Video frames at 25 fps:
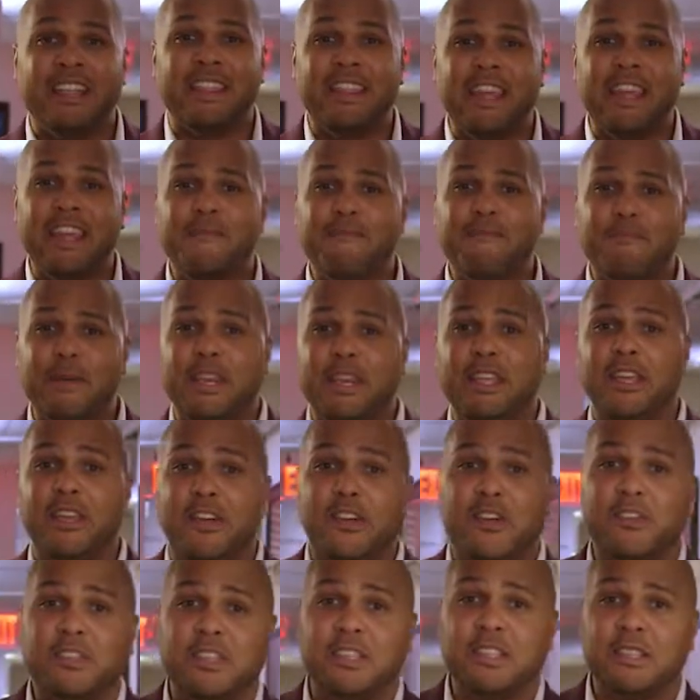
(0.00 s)
They've been
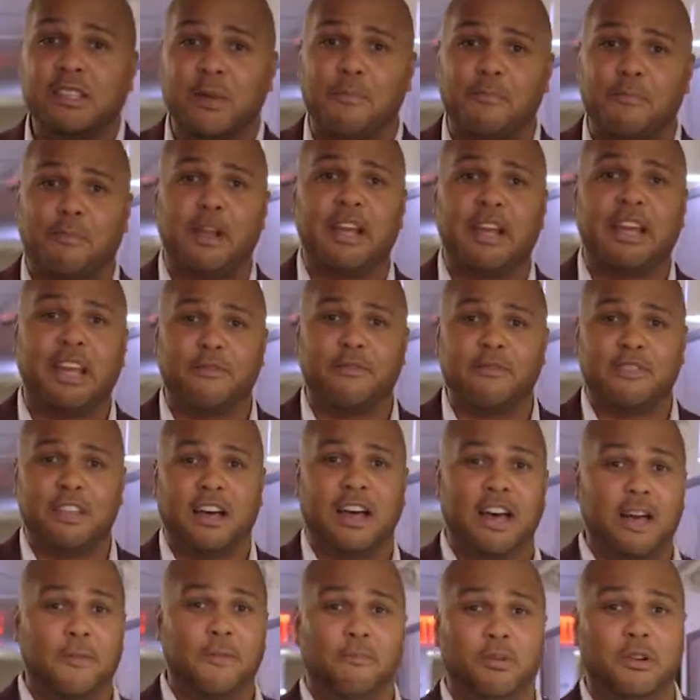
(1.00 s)
here since the break of
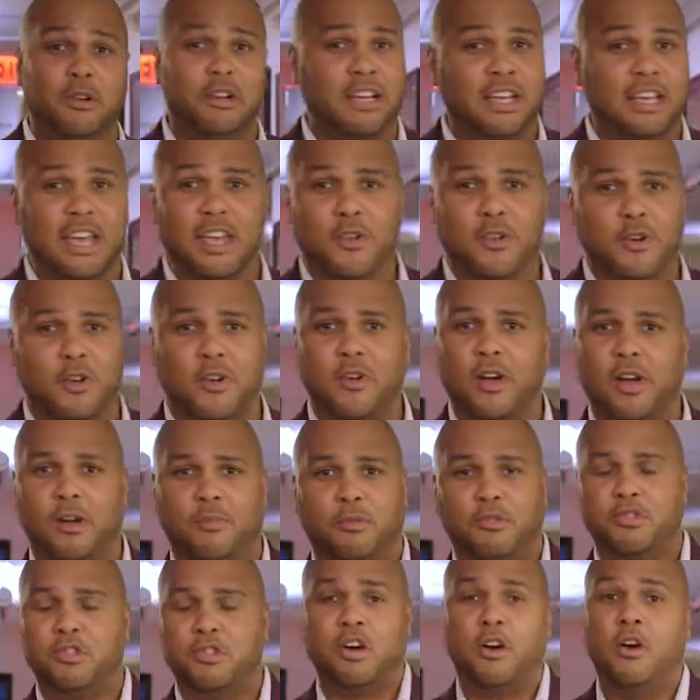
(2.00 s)
dawn, putting together an
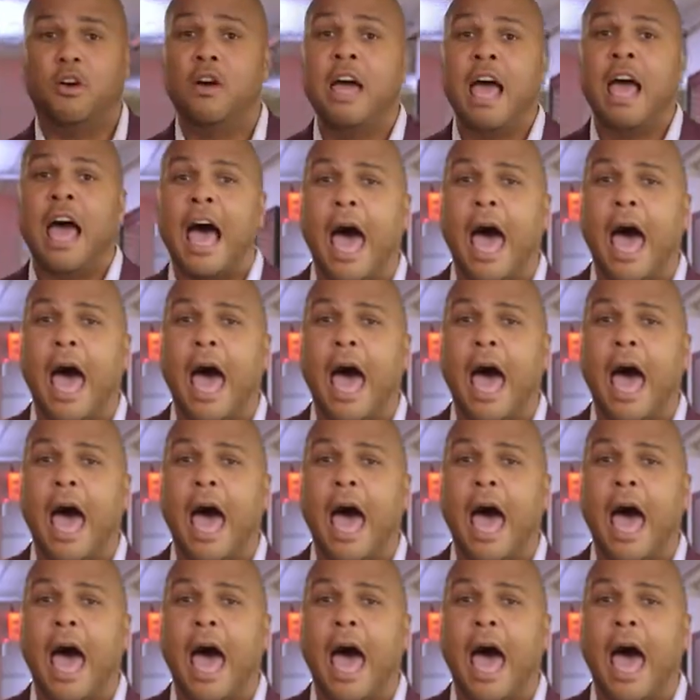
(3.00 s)
incredible show.